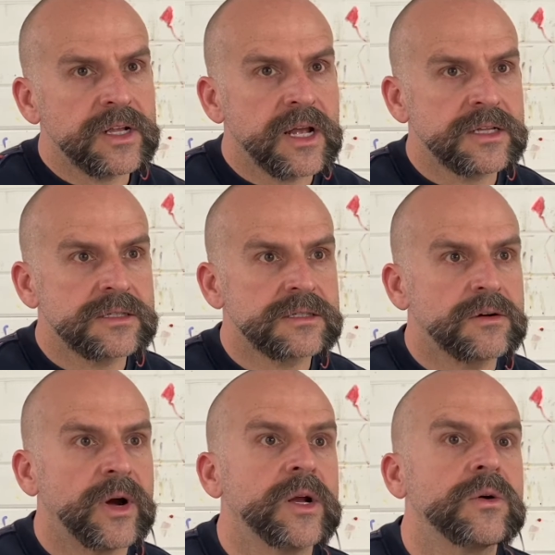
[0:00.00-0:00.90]
it's
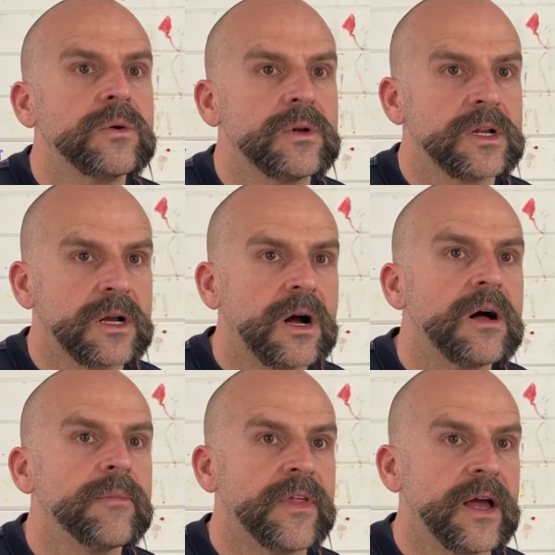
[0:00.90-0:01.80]
quite cool and
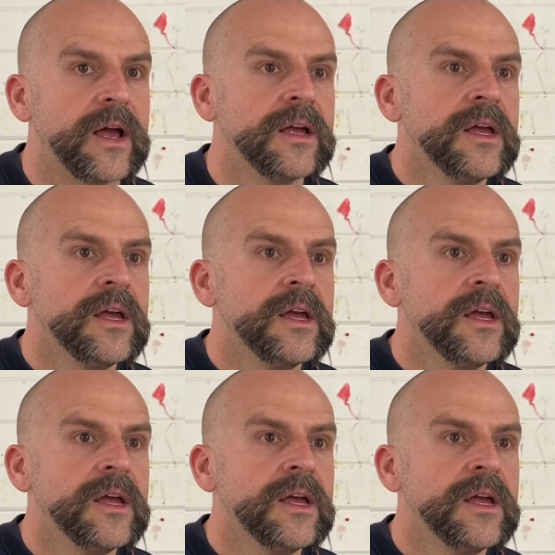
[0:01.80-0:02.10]
calm there.